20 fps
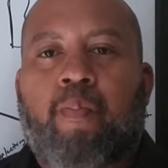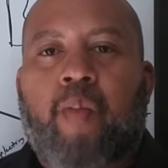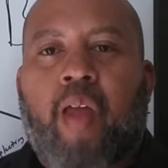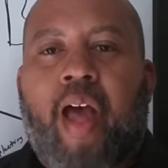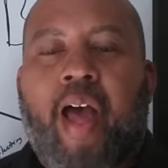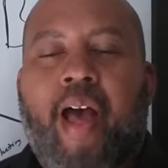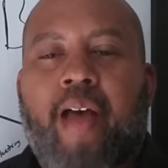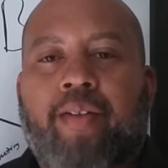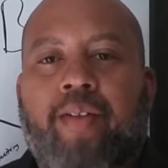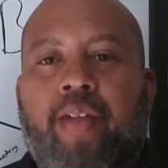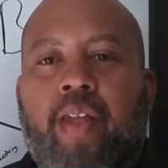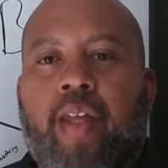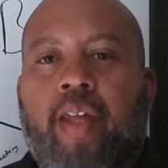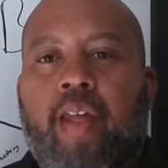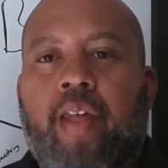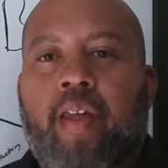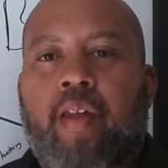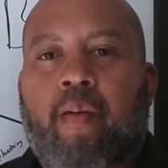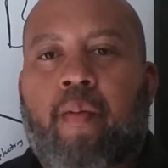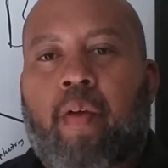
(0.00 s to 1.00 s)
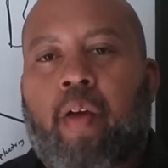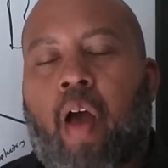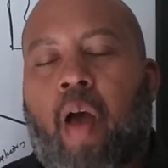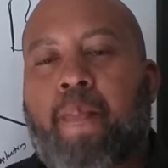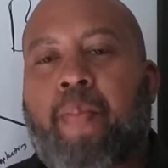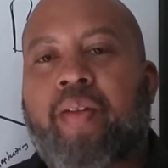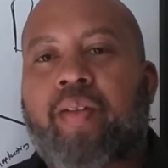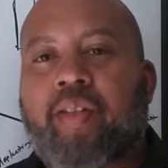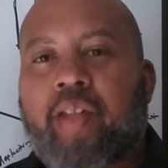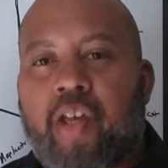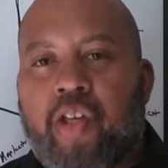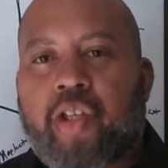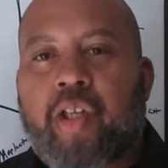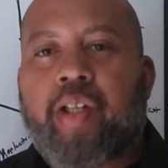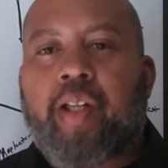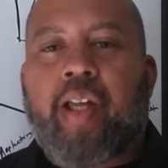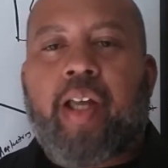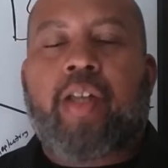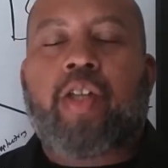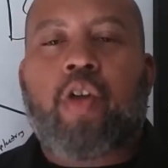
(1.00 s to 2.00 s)
as a
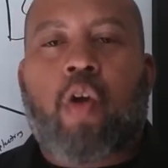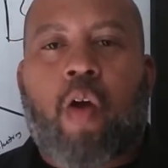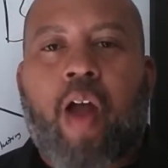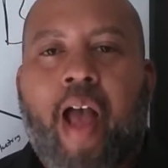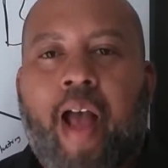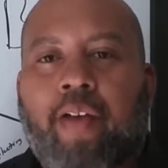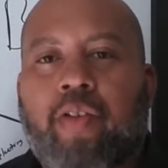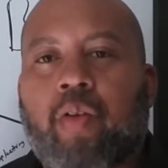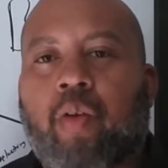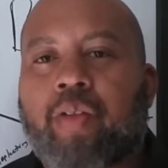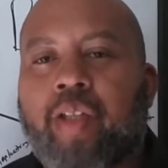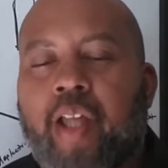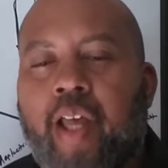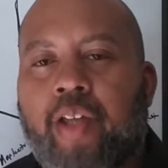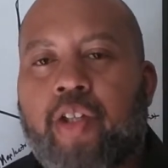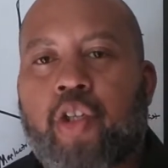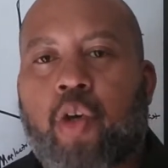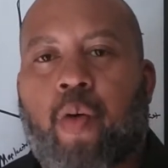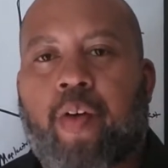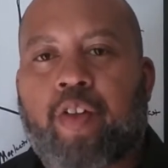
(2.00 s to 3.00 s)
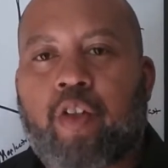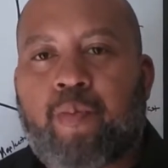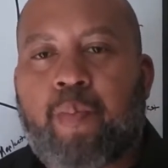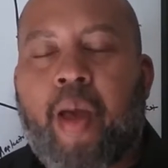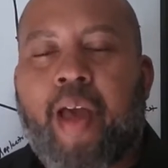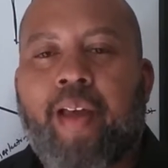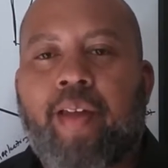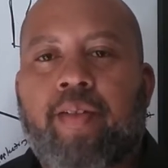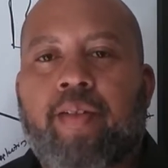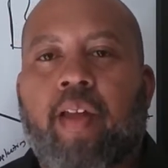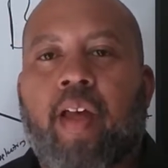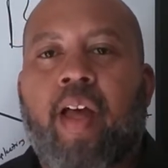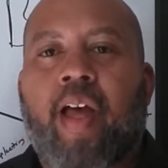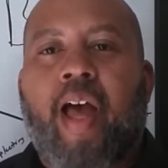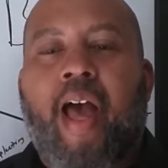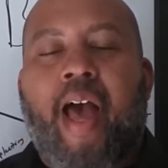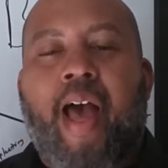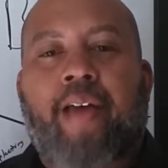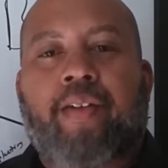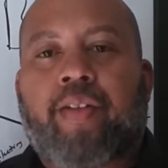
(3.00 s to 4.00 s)
position in your actual niche or space
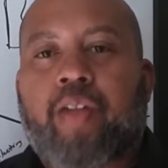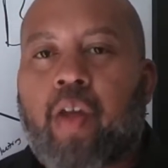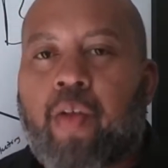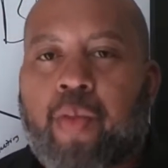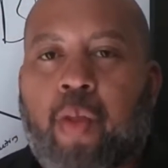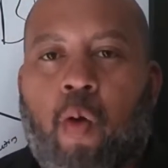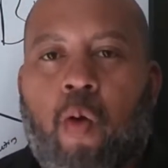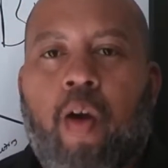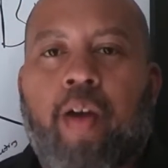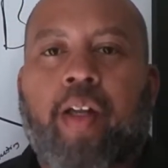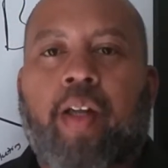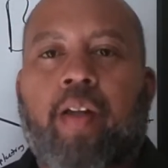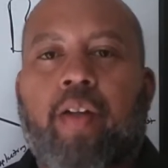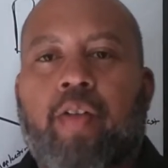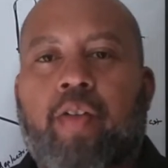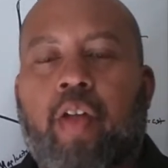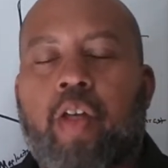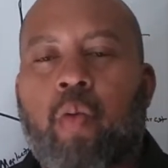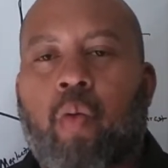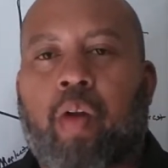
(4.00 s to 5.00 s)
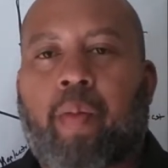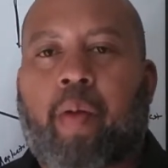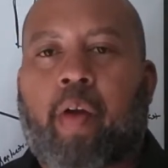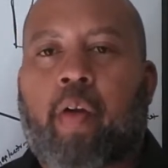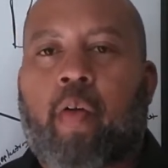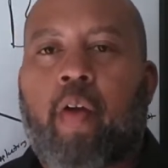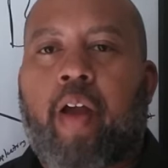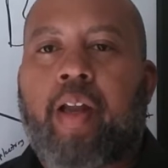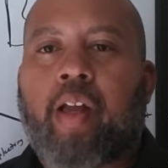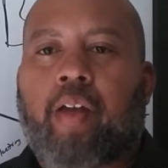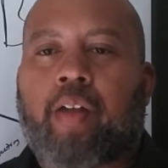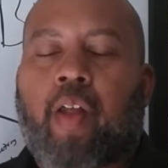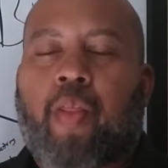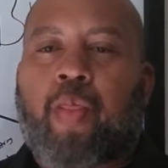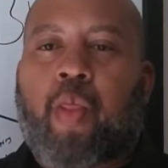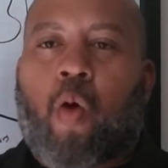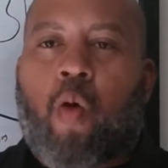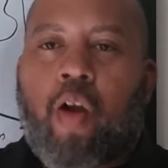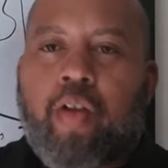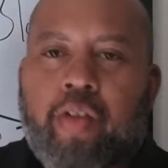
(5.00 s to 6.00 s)
as the authority. So you want to create an
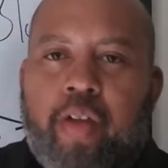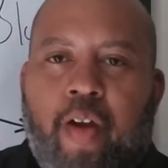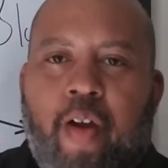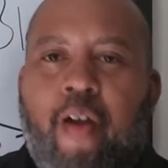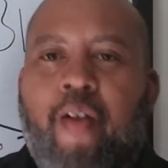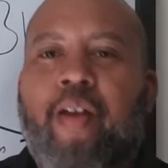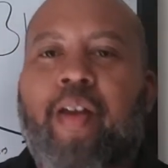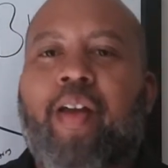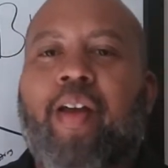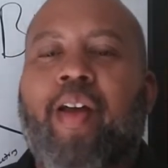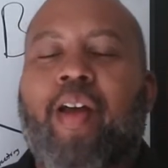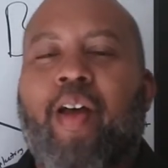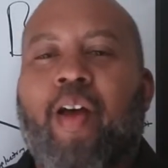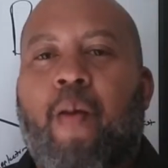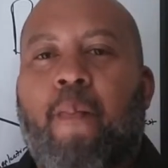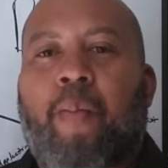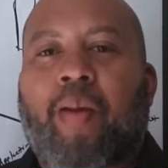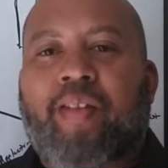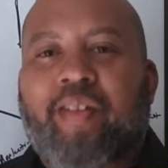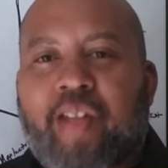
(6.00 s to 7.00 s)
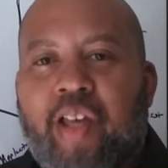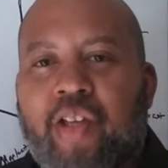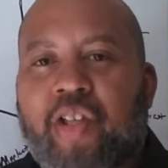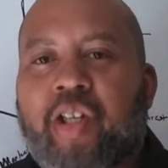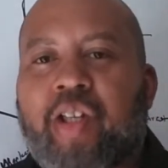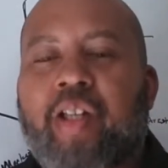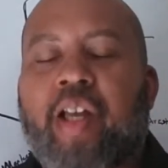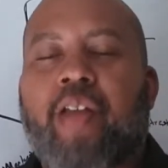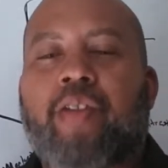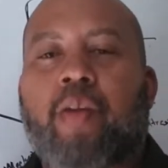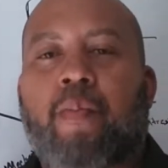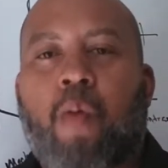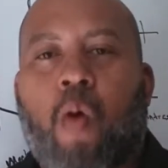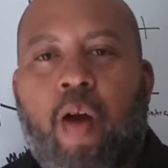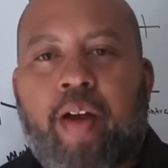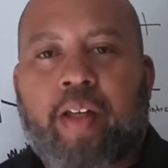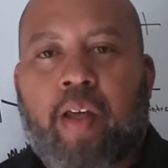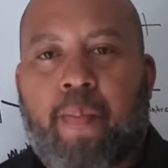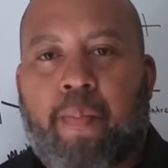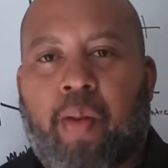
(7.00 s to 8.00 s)
authoritarian position in the
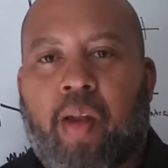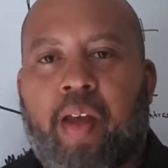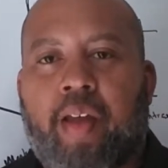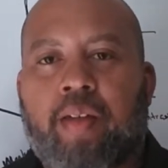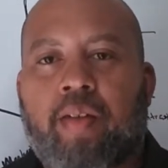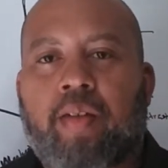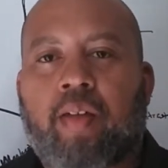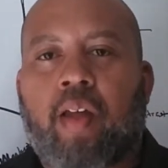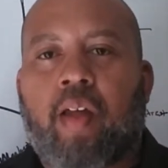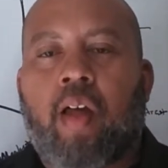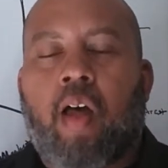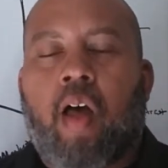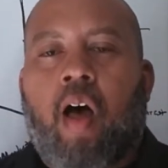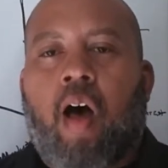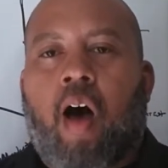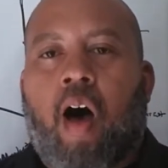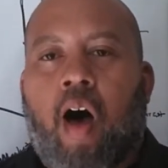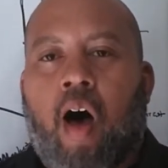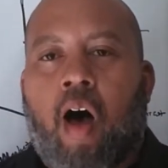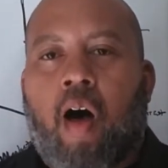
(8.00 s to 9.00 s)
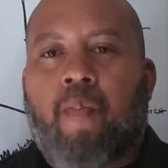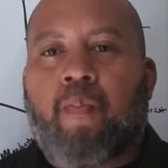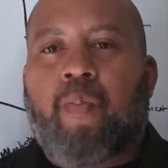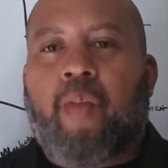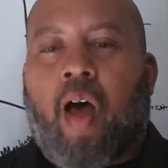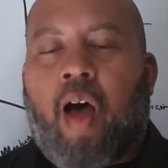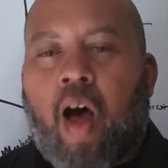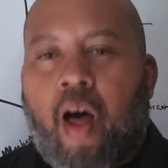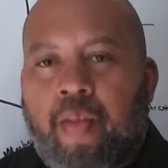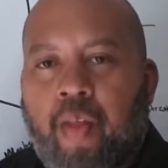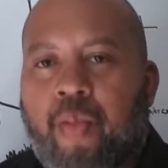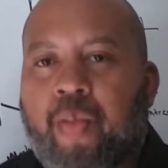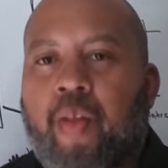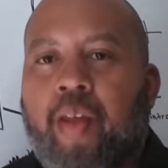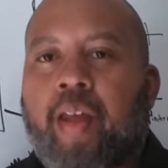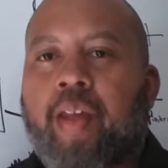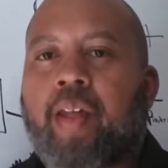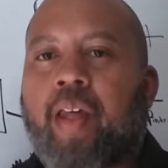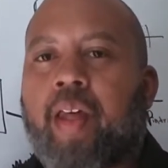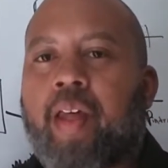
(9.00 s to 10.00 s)
marketplace. The other
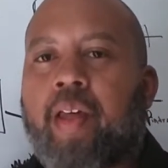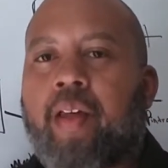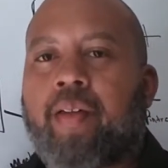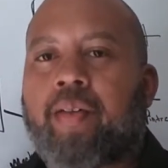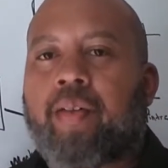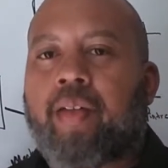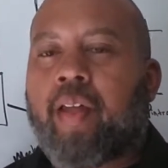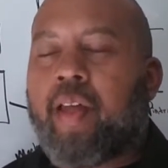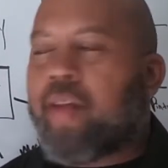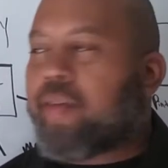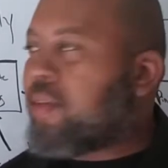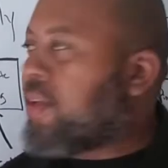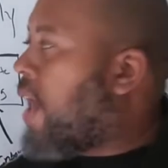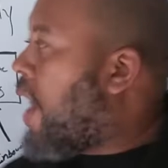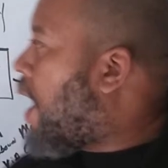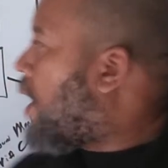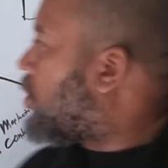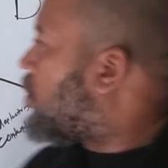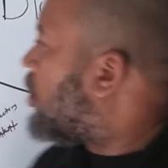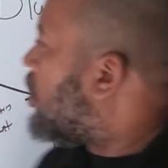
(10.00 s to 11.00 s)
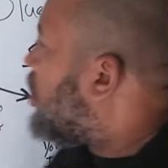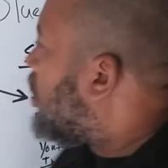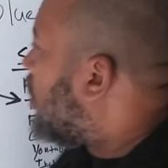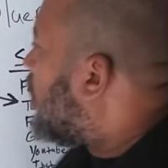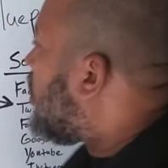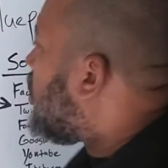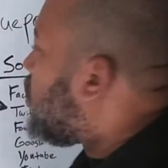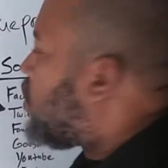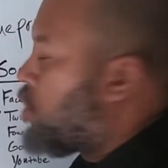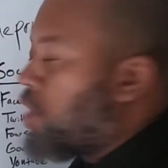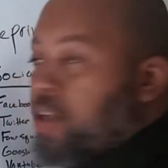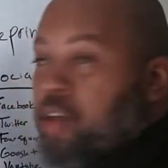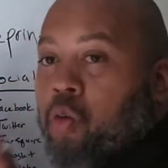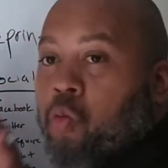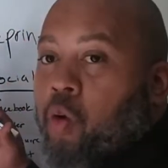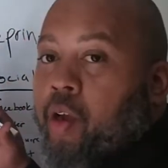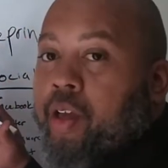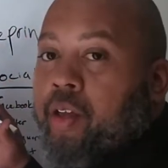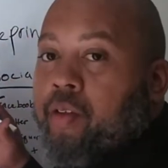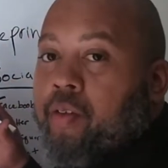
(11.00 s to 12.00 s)
thing is to actually
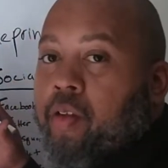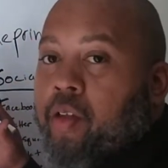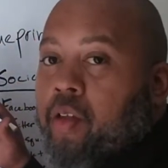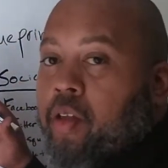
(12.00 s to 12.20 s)
generate